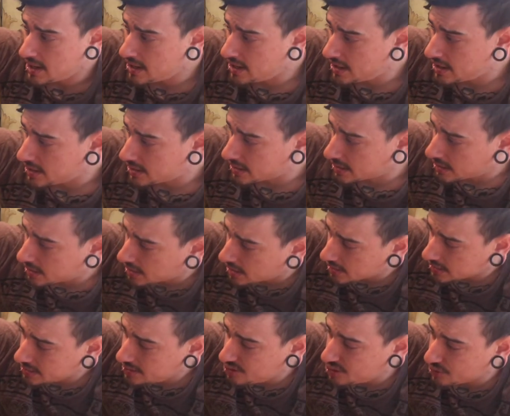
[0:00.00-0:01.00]
and
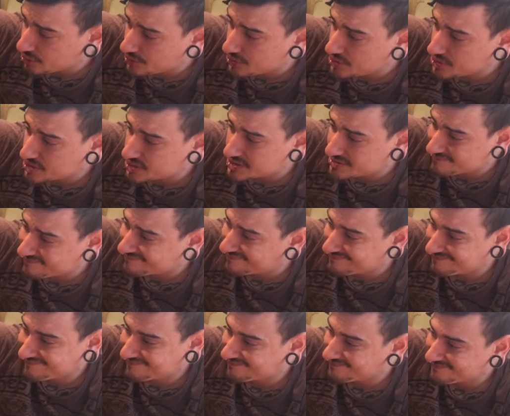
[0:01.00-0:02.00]
you know,
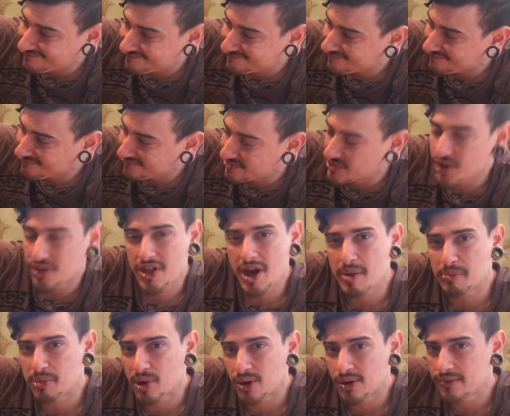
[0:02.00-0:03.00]
they're
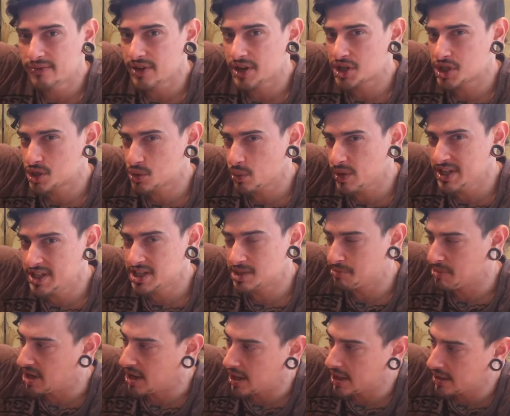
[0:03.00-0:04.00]
that perfect sweet
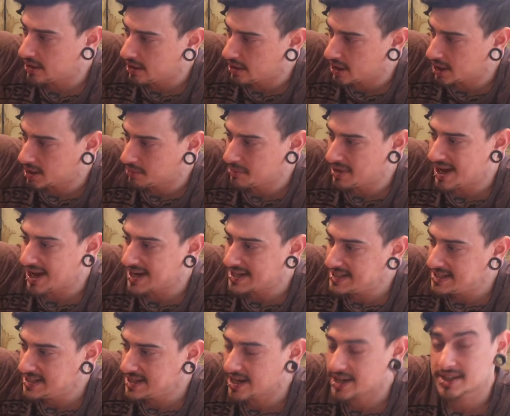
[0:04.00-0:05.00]
spot.
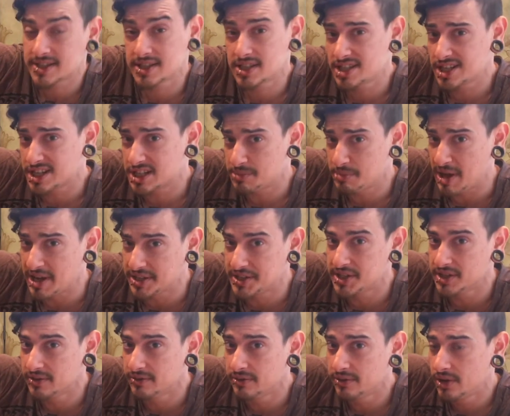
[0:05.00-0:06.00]
ITX is
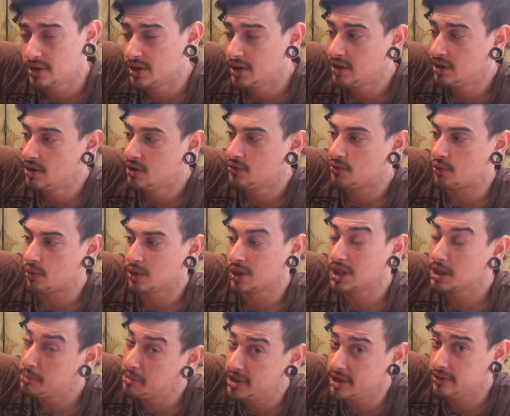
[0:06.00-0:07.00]
expensive for
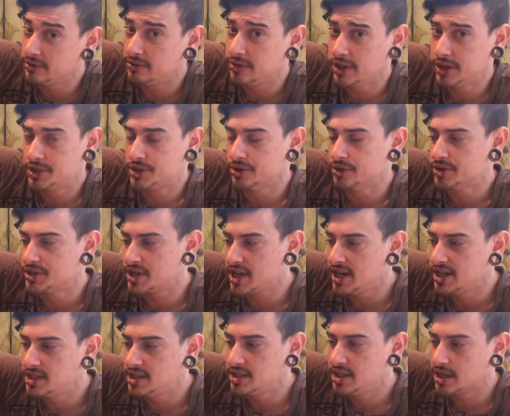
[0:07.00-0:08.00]
limited features.
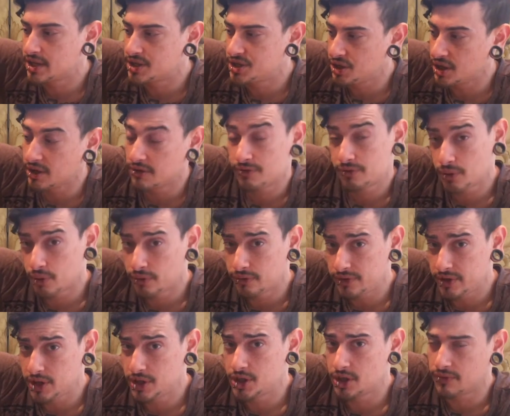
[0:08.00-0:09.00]
ATX you get full
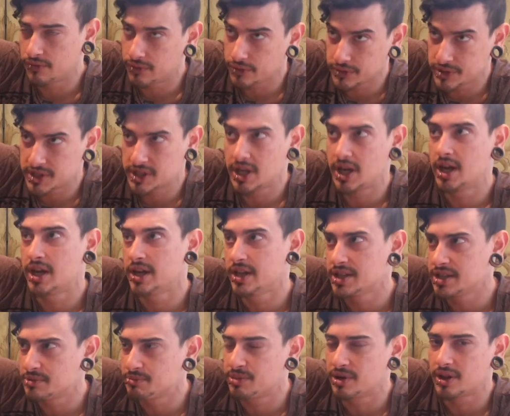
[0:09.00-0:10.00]
feature, full
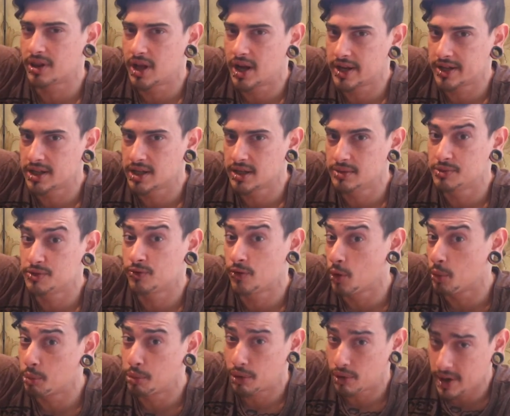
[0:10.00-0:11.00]
size, but a lot of times
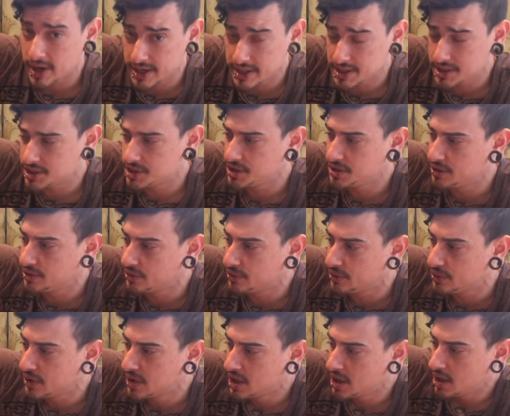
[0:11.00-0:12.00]
full price
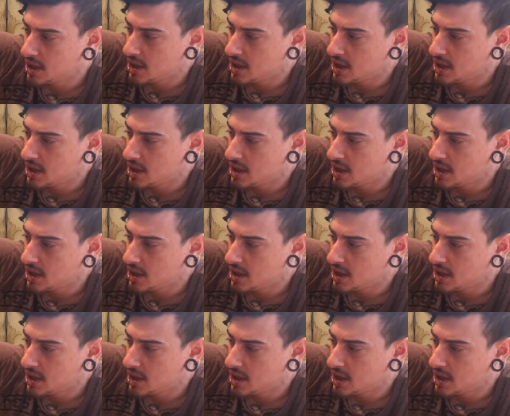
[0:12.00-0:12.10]
too.